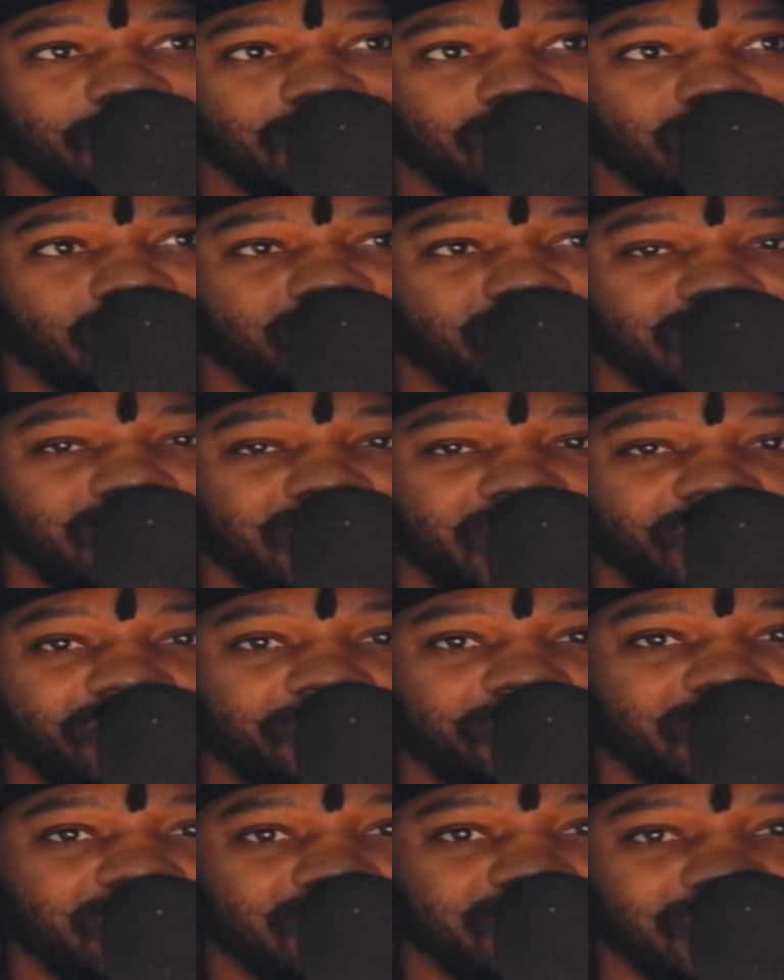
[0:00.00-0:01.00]
thought would never
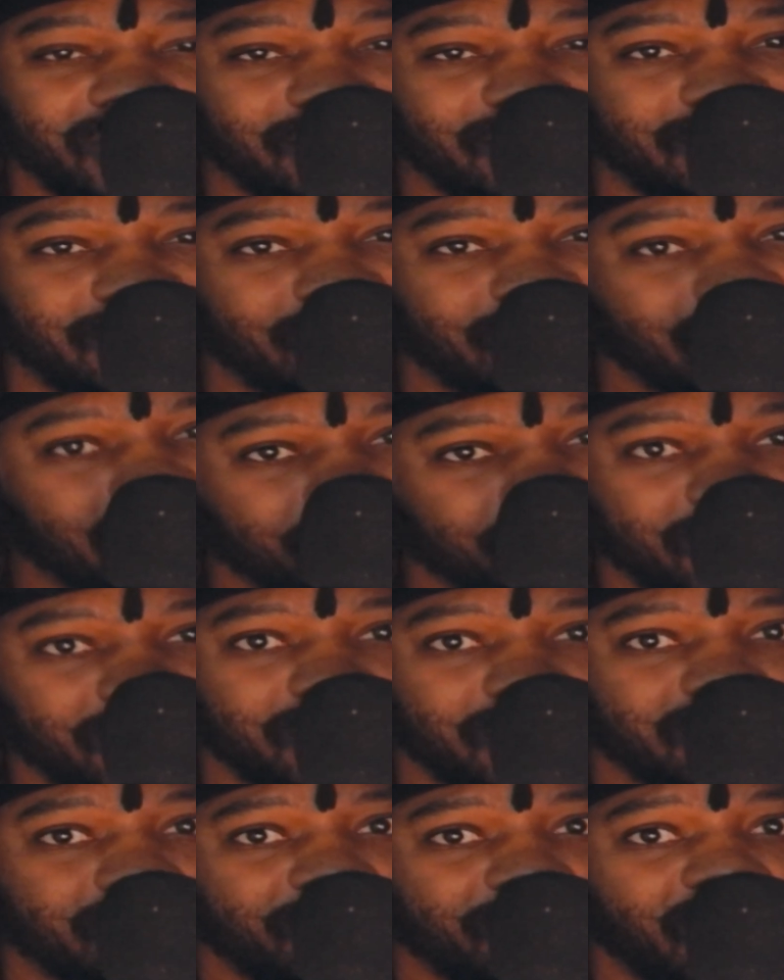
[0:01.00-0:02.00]
be able to exist
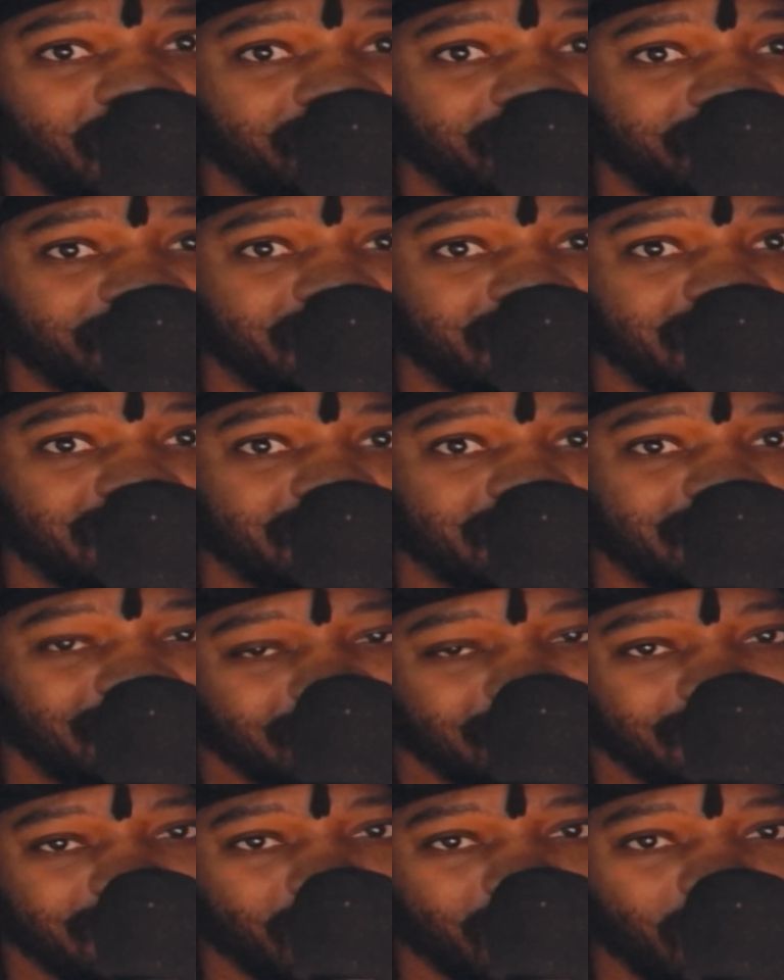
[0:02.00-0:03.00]
because of Manifest.
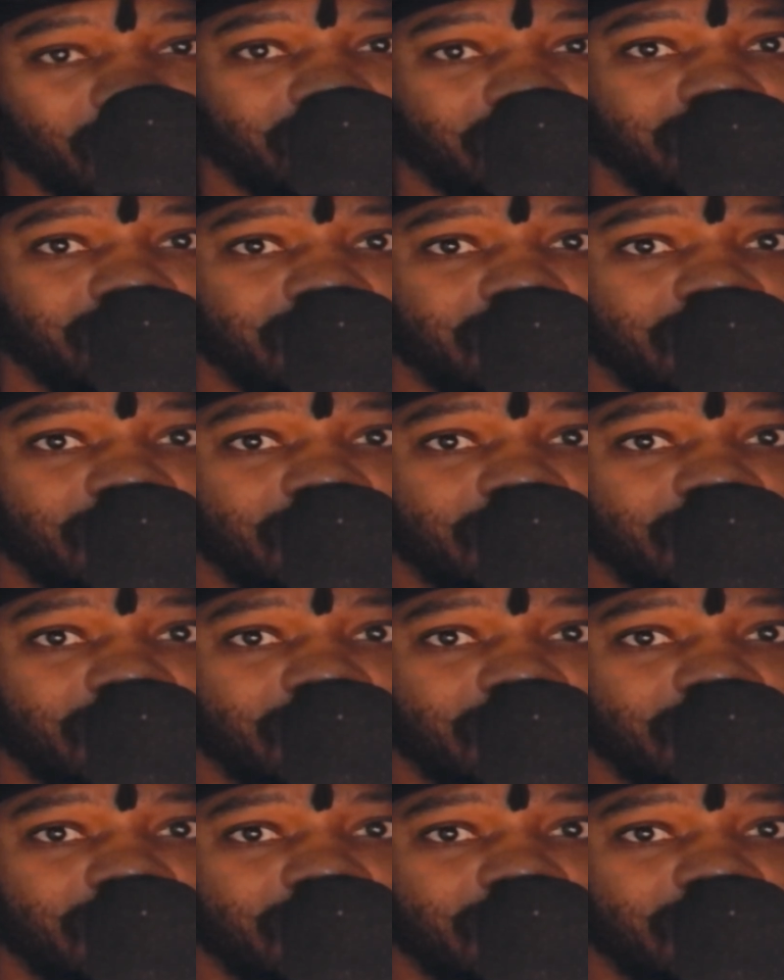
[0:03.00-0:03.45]
That's the goal.